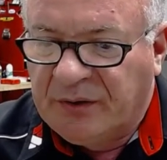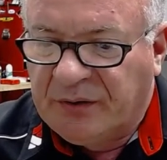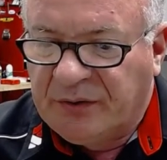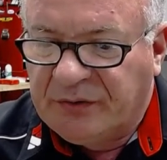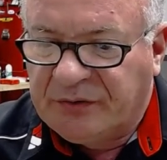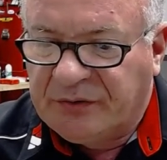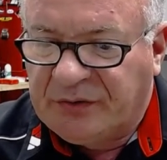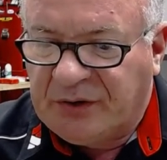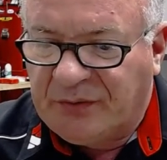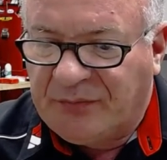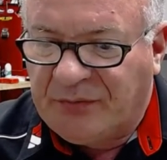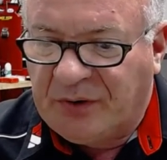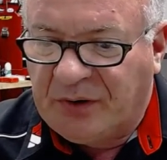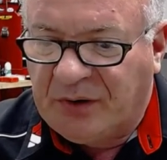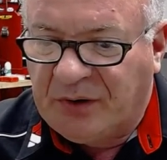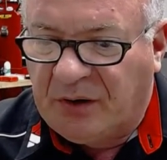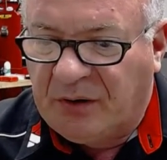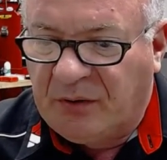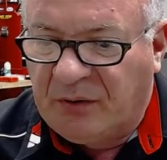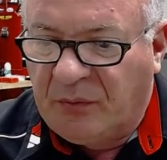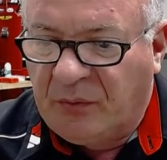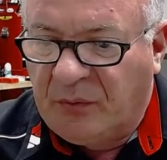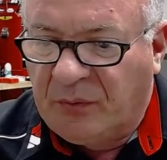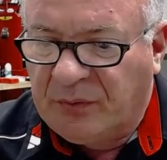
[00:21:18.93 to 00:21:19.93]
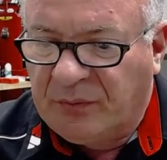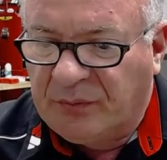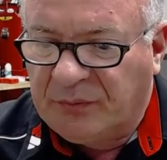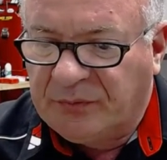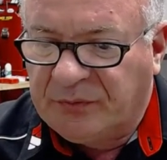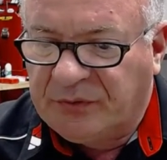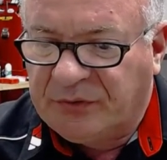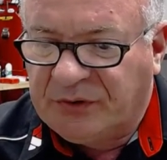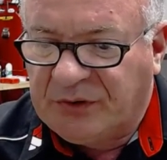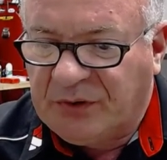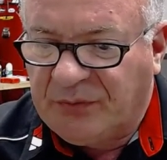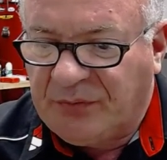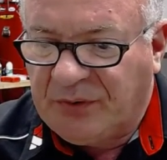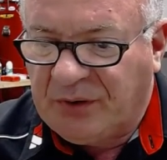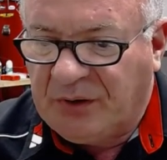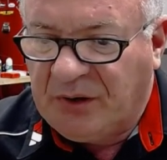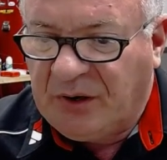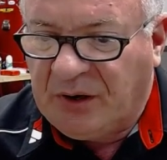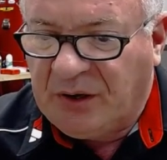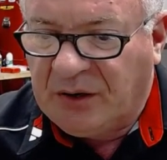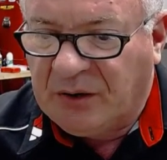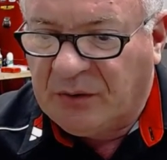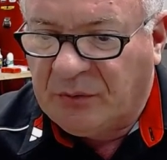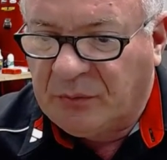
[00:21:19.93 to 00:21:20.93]
Stefano,
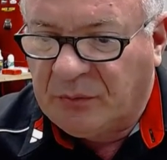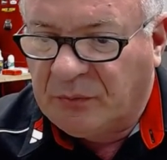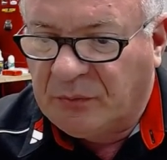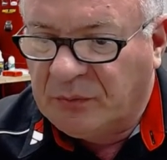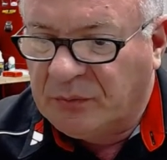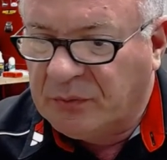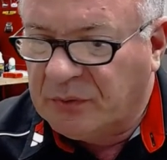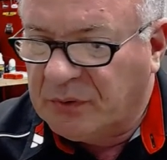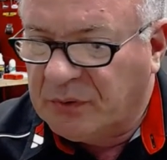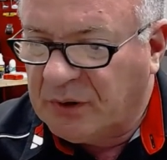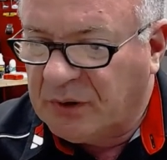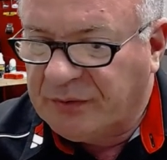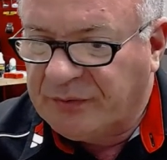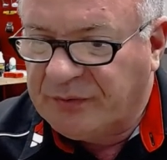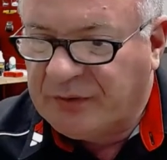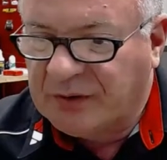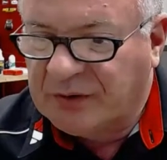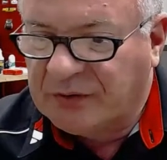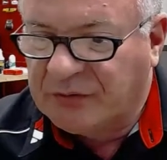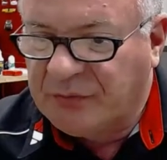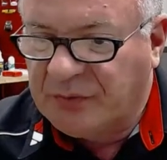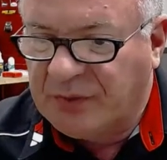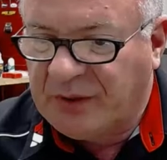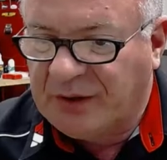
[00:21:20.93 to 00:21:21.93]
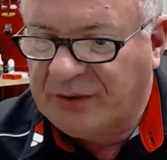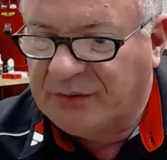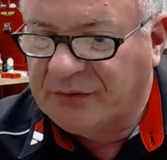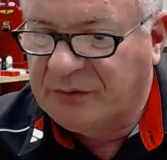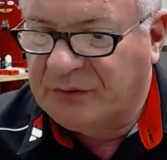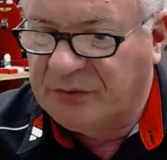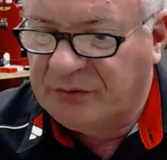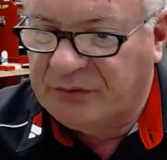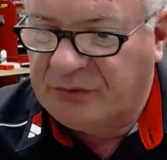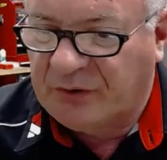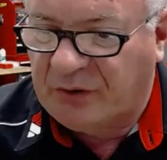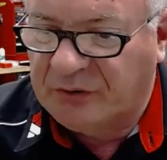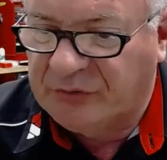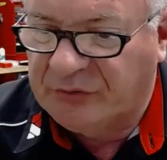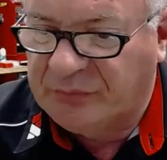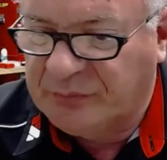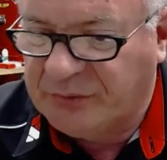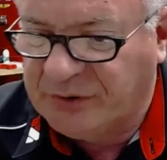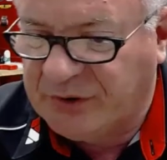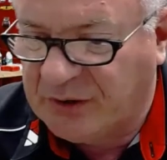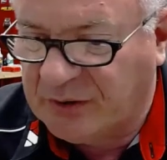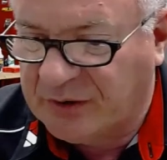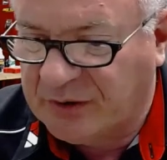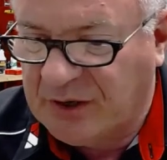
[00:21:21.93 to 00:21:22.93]
Stefano, thanks for the answers. Awesome
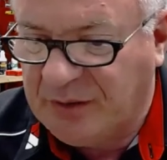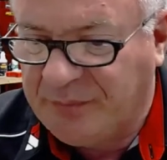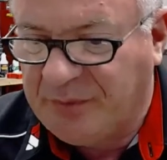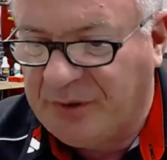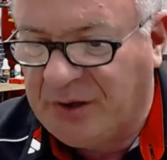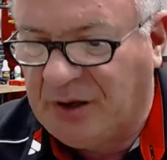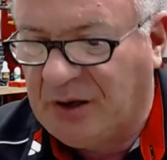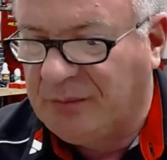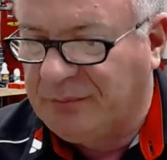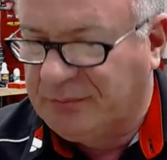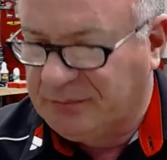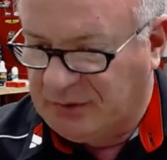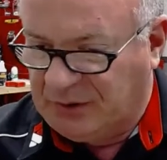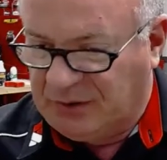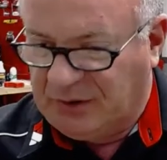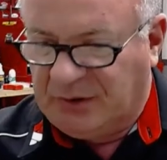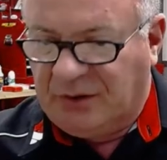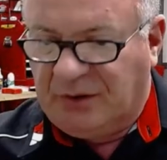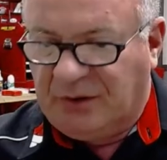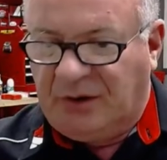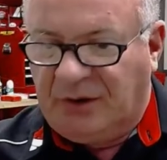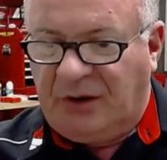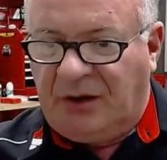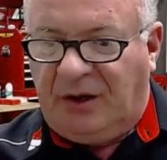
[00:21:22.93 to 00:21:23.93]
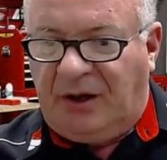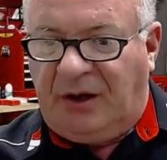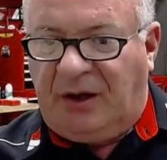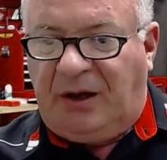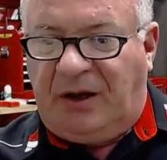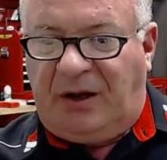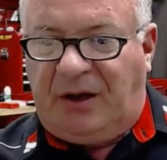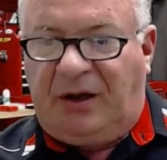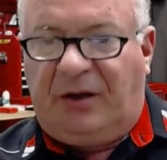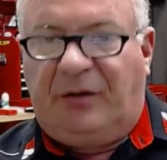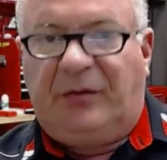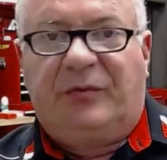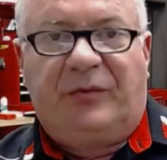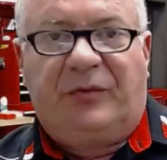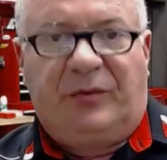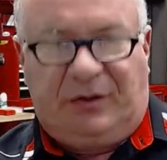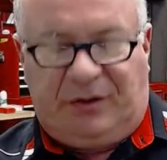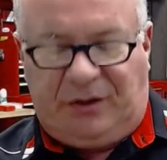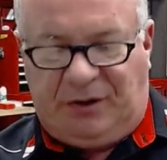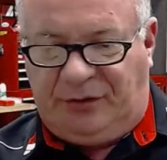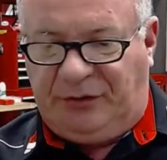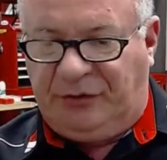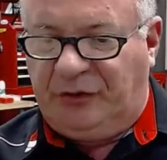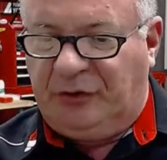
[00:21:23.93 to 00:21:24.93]
channel. Keep it up. I'll
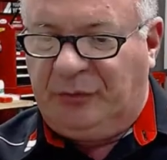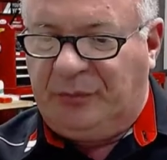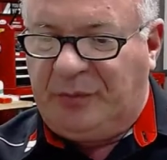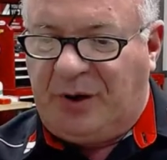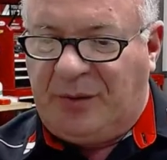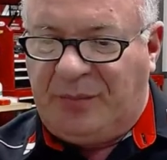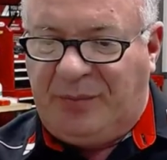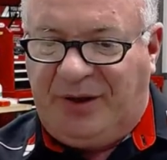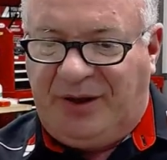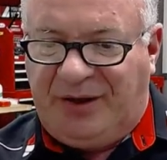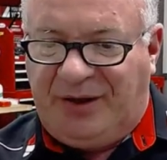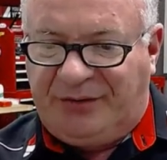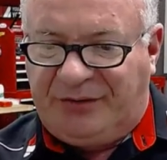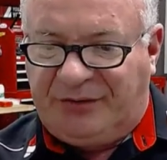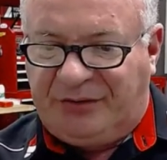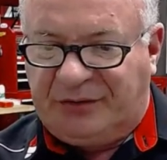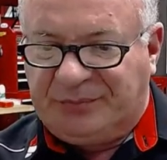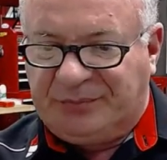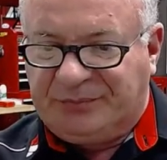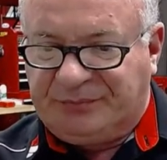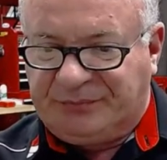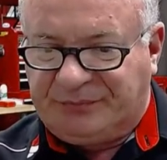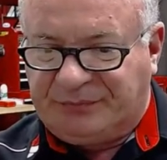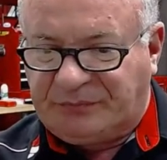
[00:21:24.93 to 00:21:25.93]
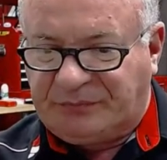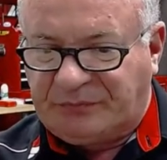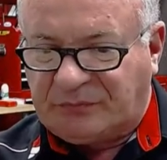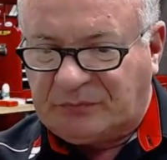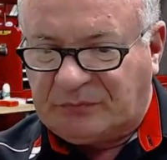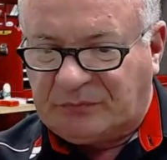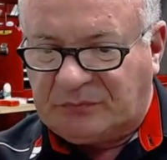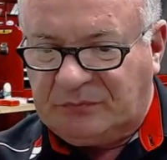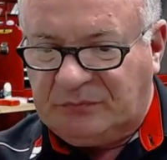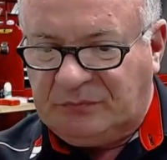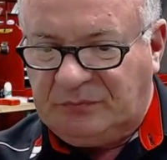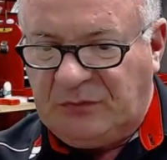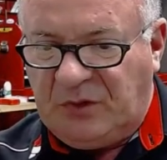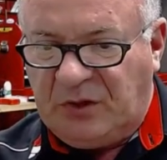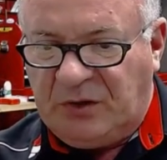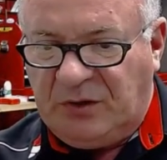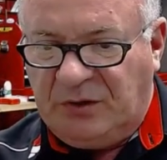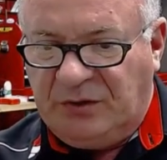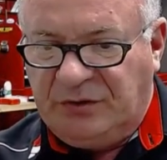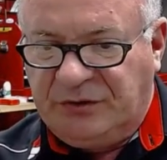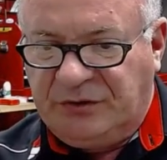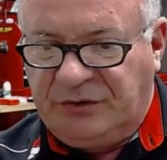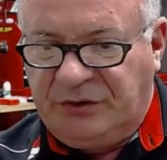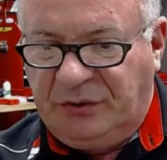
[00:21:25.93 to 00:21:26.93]
I'll do my best.
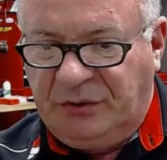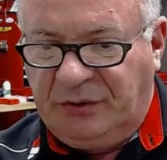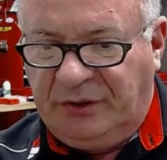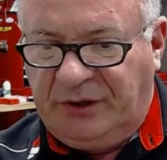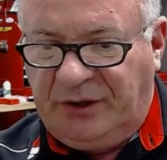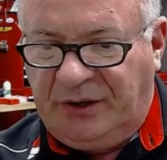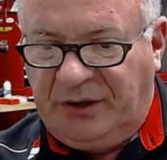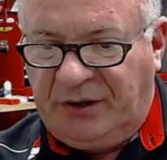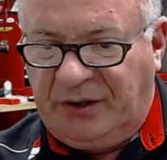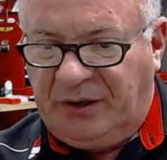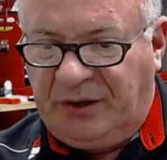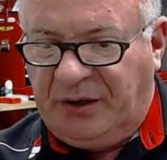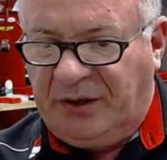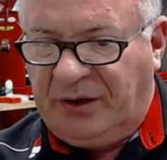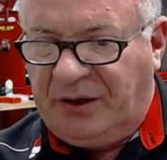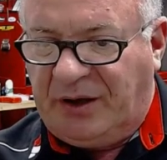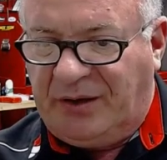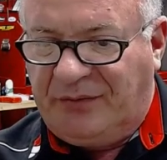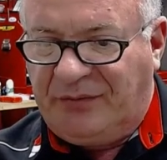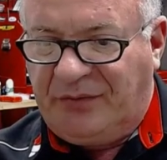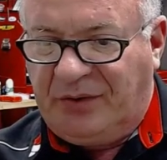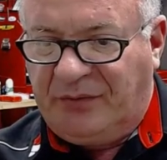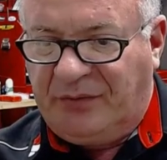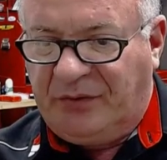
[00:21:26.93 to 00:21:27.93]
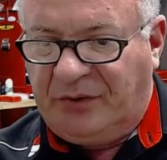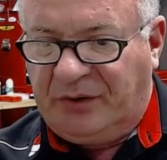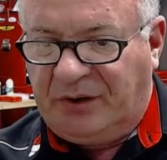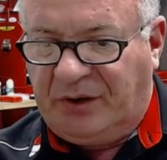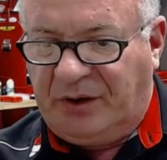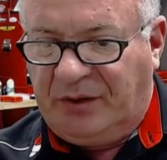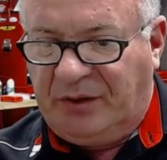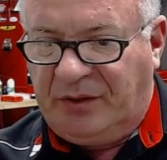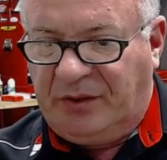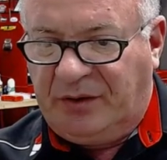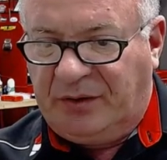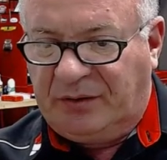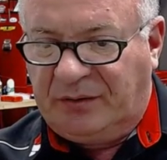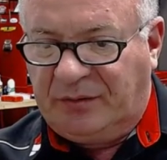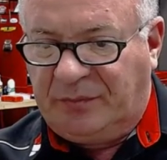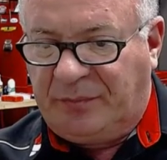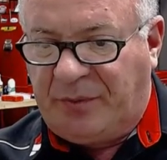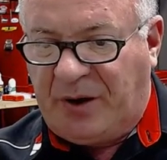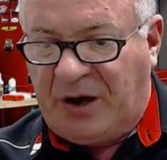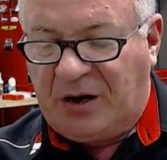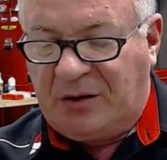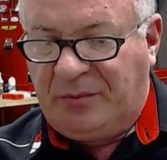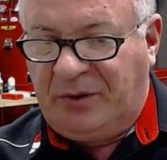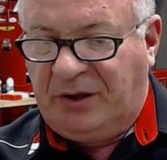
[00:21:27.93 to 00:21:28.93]
Julian, I've never done the
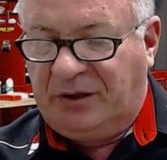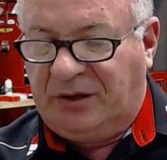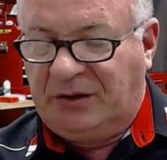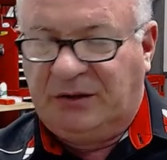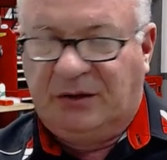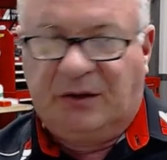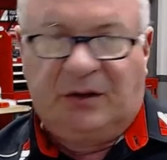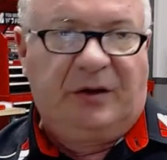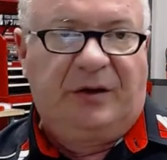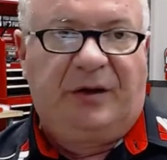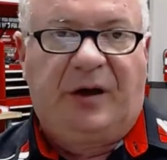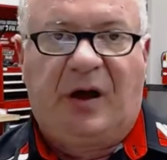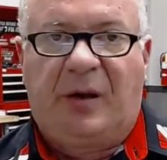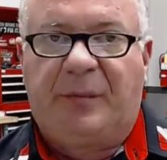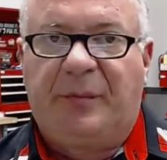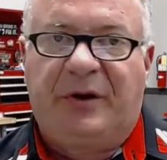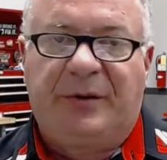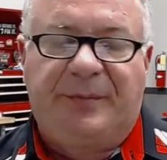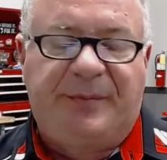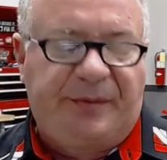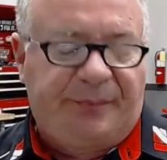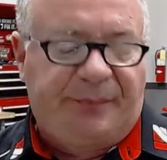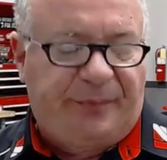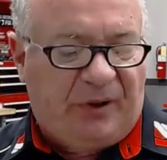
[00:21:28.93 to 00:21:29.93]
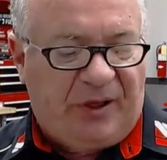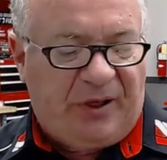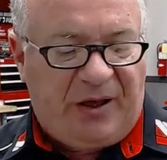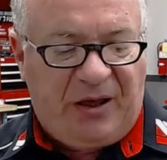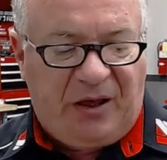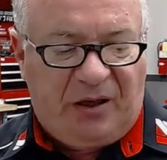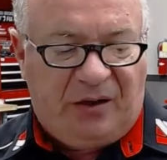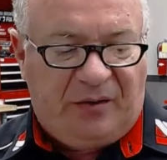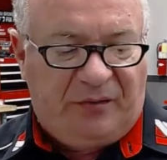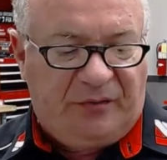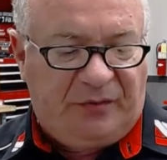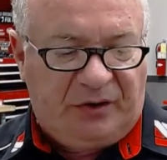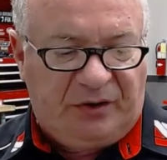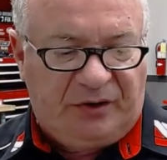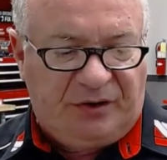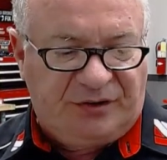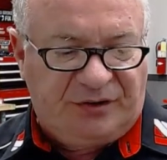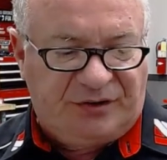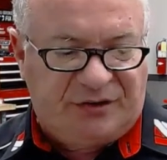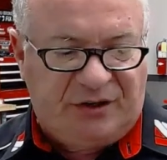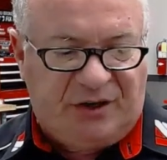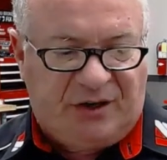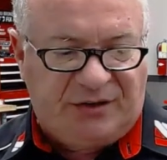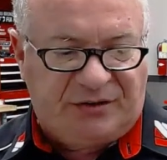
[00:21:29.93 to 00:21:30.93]
bottom end. Not many people have, and
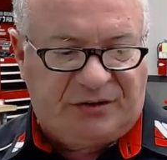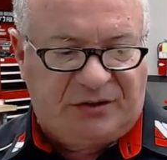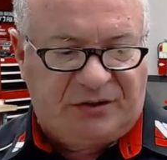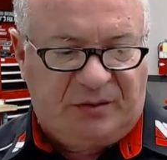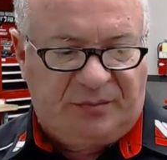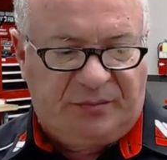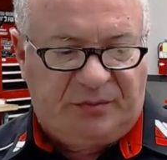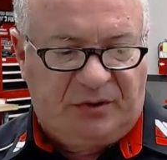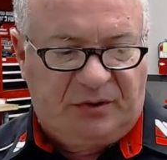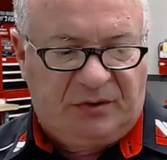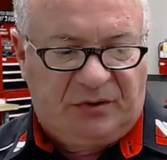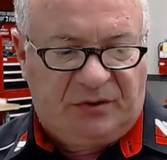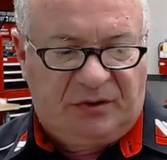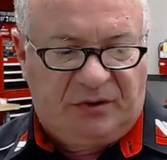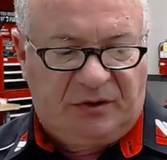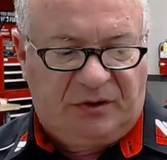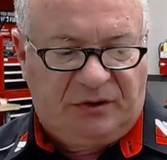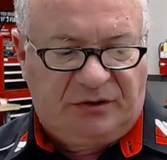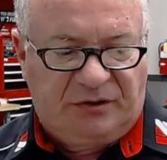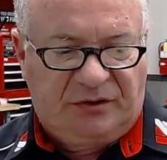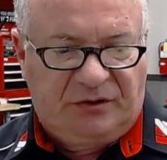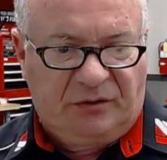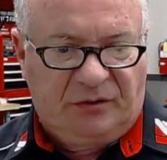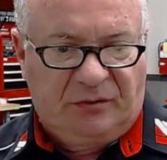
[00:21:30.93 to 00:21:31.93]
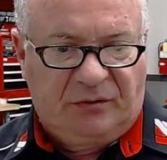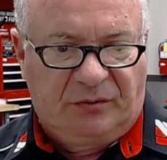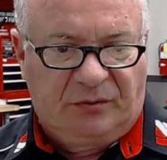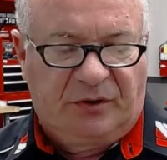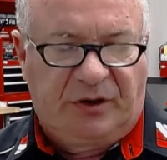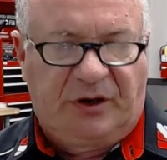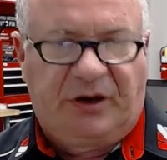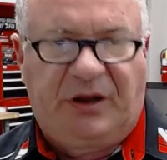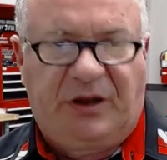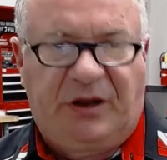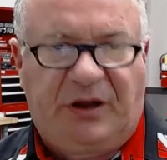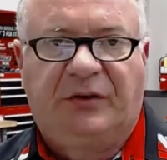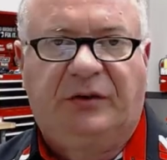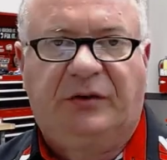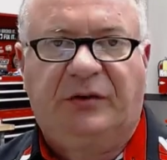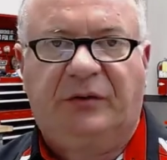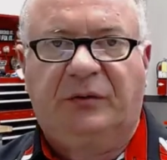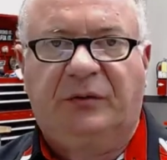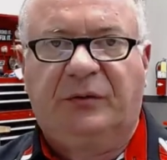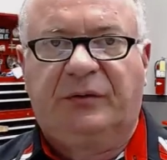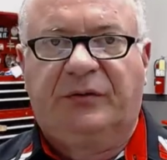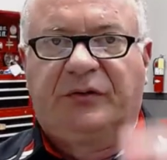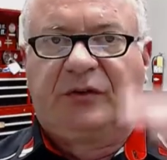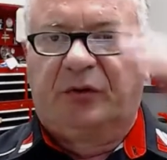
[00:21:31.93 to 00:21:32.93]
it's not something that you're going to have to
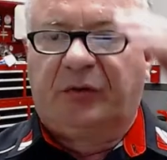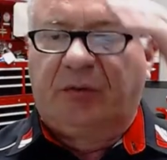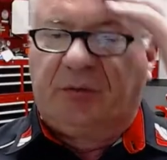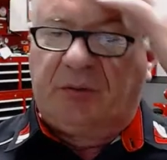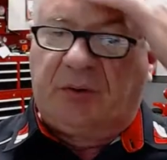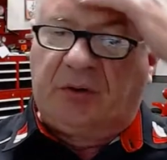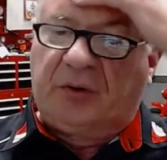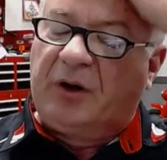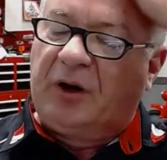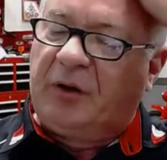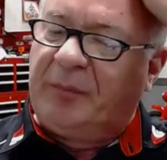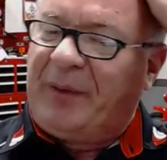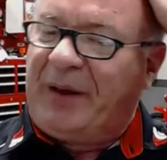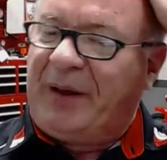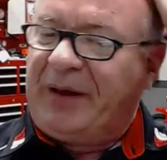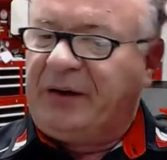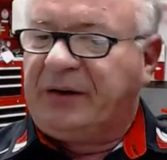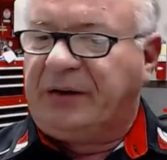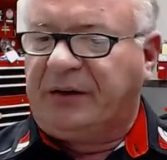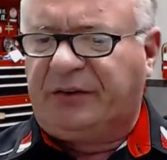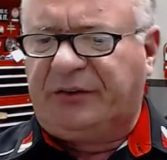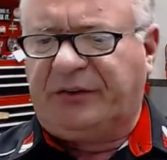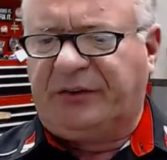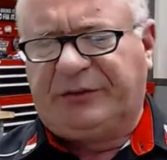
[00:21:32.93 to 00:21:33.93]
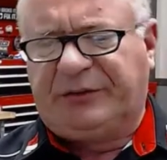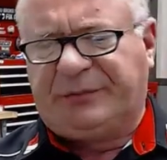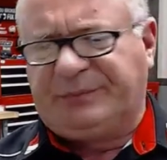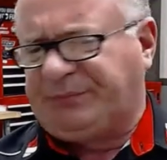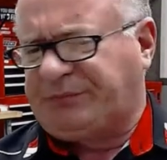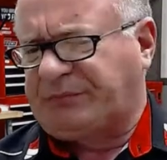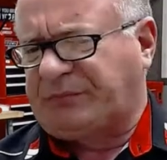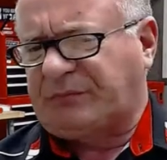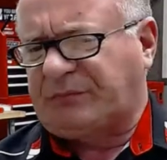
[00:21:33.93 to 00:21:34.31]
do as a, a, maintenance.